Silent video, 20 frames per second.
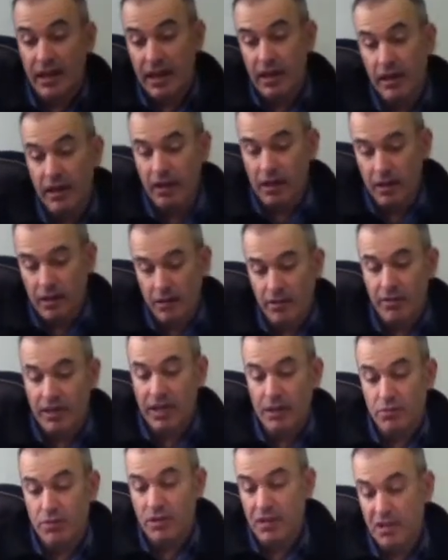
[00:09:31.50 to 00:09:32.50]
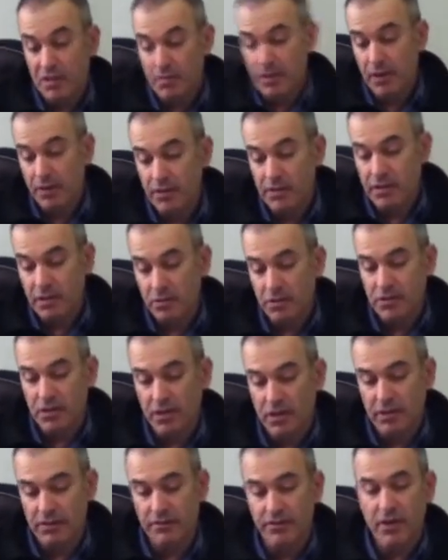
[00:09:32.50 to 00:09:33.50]
Yeah. Well, it comes with experience and
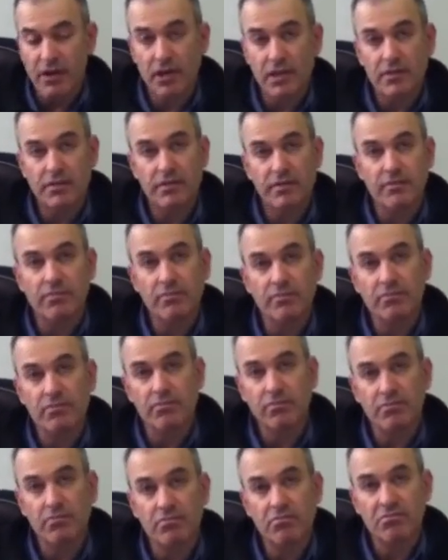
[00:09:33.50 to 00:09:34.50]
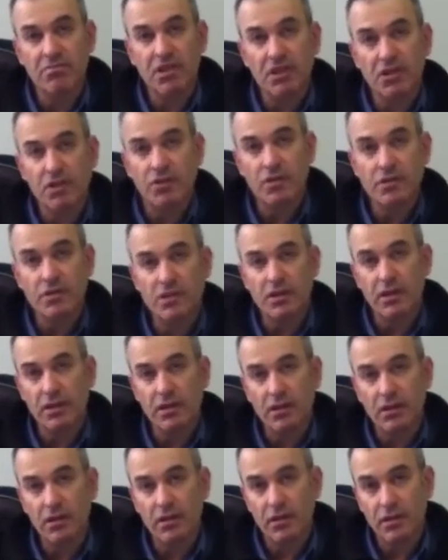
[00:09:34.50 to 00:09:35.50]
also got advice from a QC at
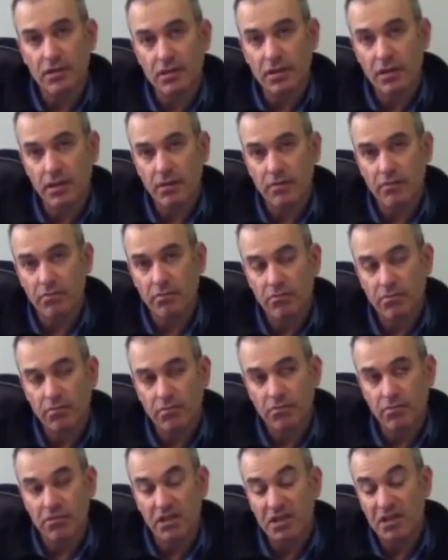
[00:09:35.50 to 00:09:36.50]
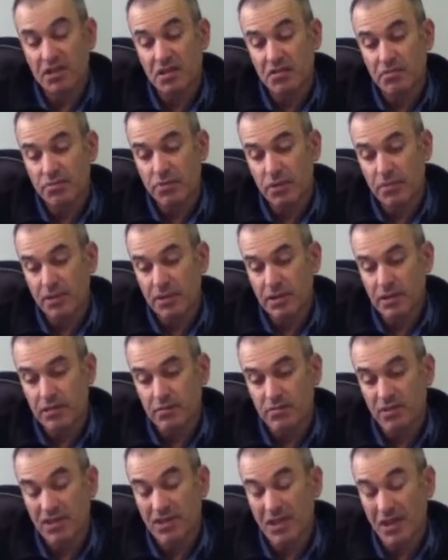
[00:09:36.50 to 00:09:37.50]
the time, which
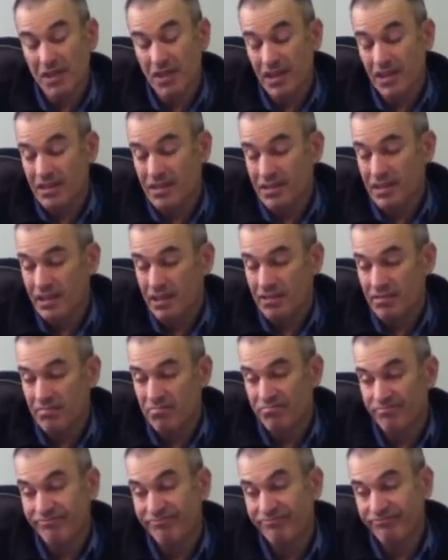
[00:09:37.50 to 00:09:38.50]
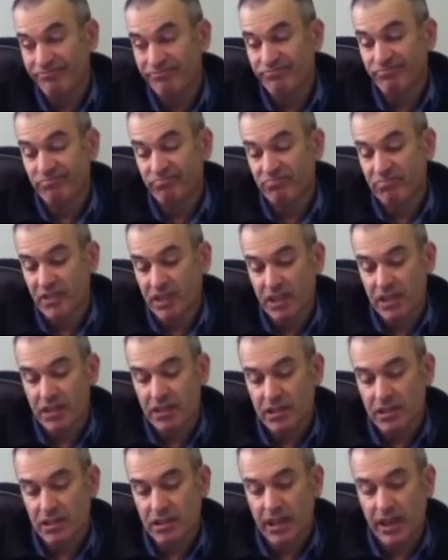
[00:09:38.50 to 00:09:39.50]
I think said,
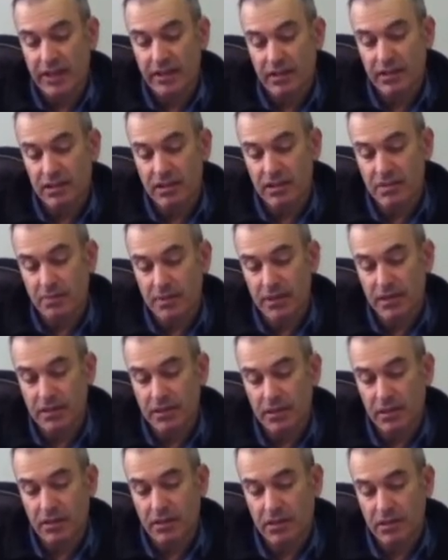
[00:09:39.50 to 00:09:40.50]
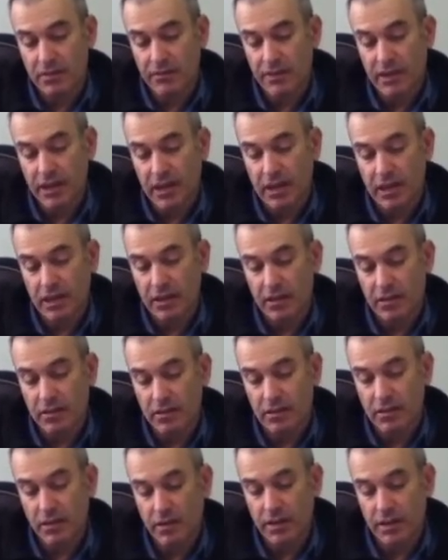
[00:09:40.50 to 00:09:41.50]
take the suspended sentence if you can,
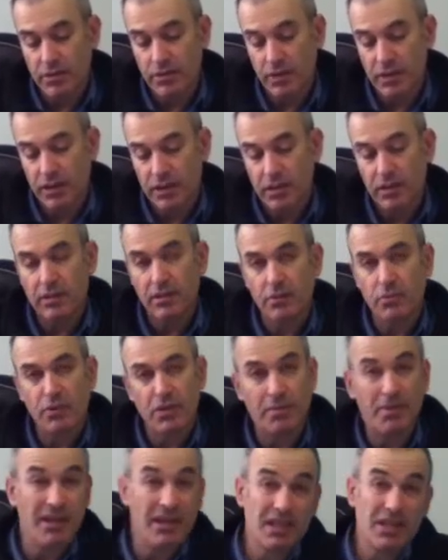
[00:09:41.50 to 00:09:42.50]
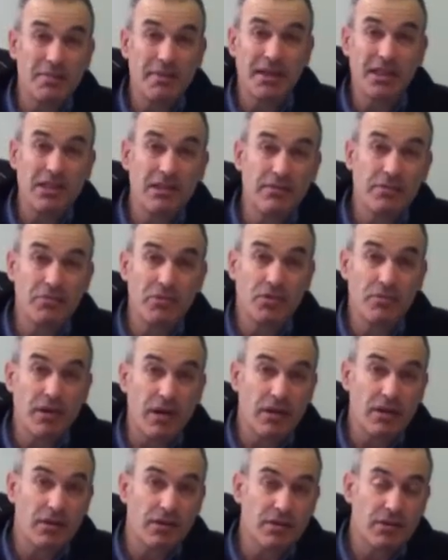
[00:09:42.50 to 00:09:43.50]
so that's what he did. Would have been expensive if you
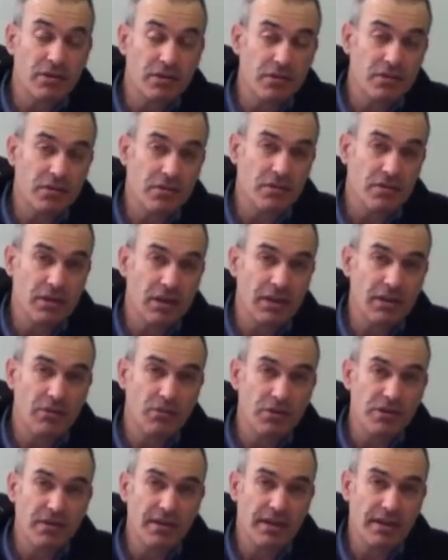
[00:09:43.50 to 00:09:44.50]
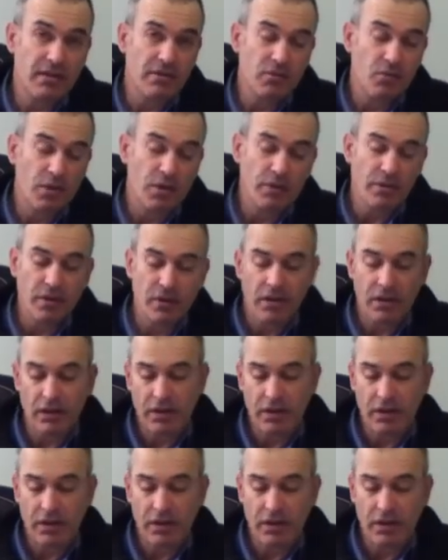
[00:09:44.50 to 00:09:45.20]
run it too. He wasn't that fault.